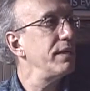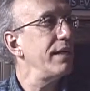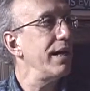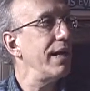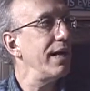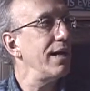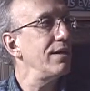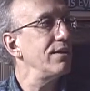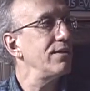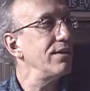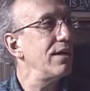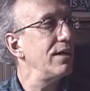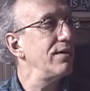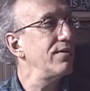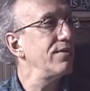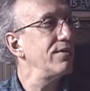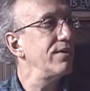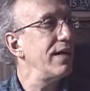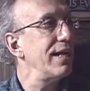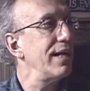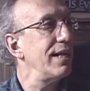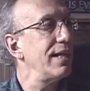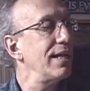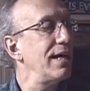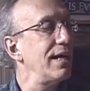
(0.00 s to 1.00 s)
an
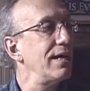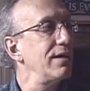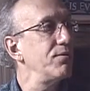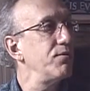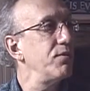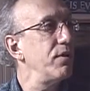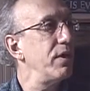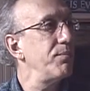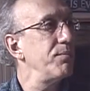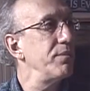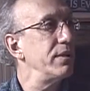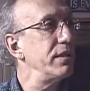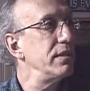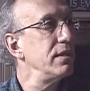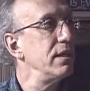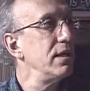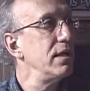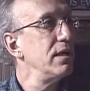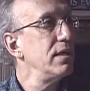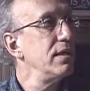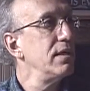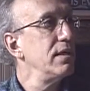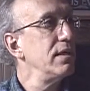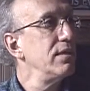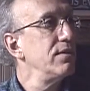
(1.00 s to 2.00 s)
anti-satellite weapon,
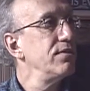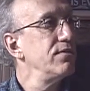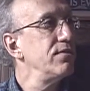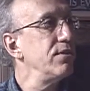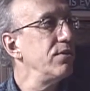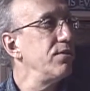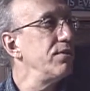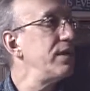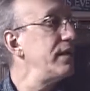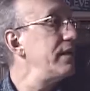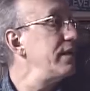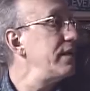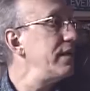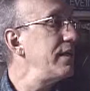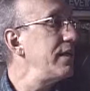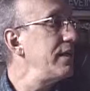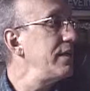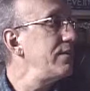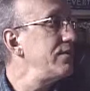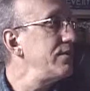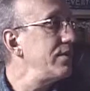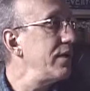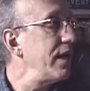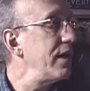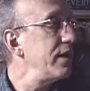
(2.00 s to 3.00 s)
so that in
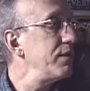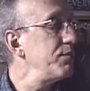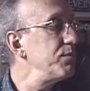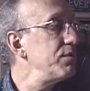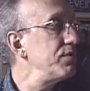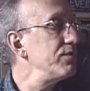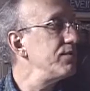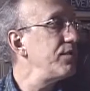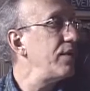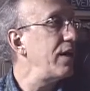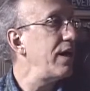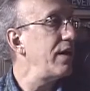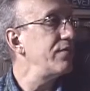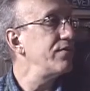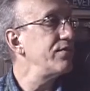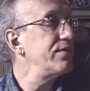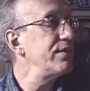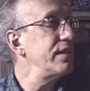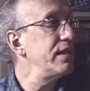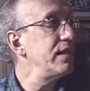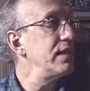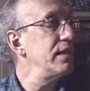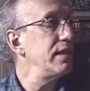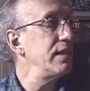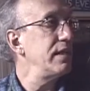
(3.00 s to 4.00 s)
a time of
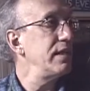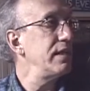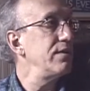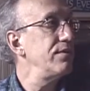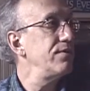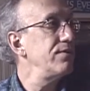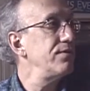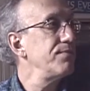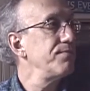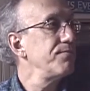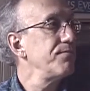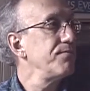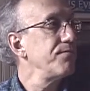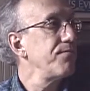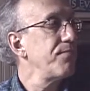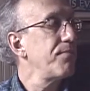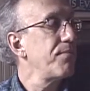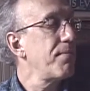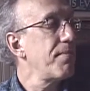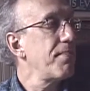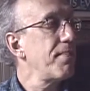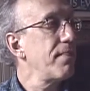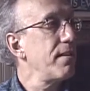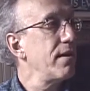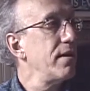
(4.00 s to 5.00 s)
hostilities,
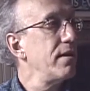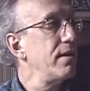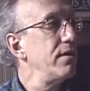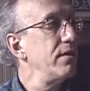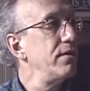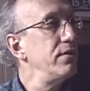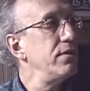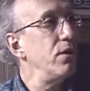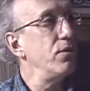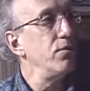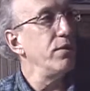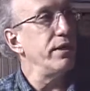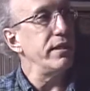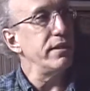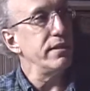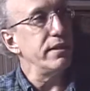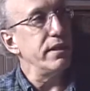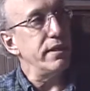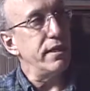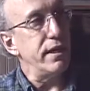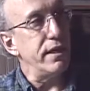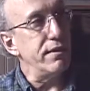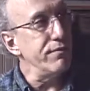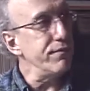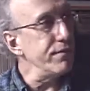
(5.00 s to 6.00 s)
knowing
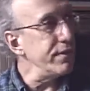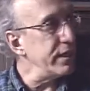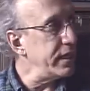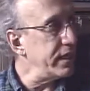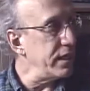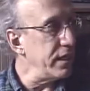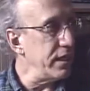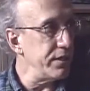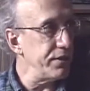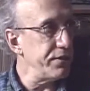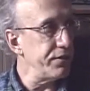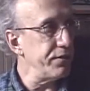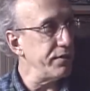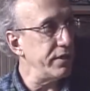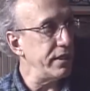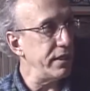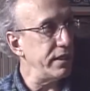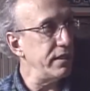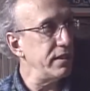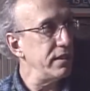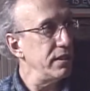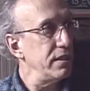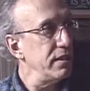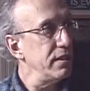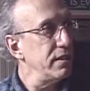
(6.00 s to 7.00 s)
that every
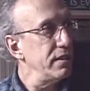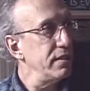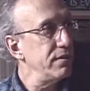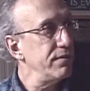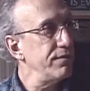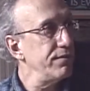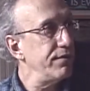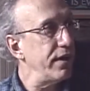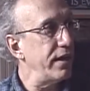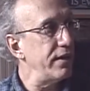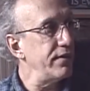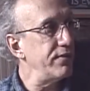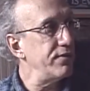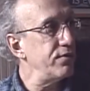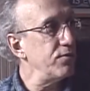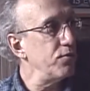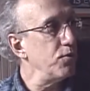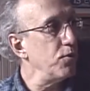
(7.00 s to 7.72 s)
country fights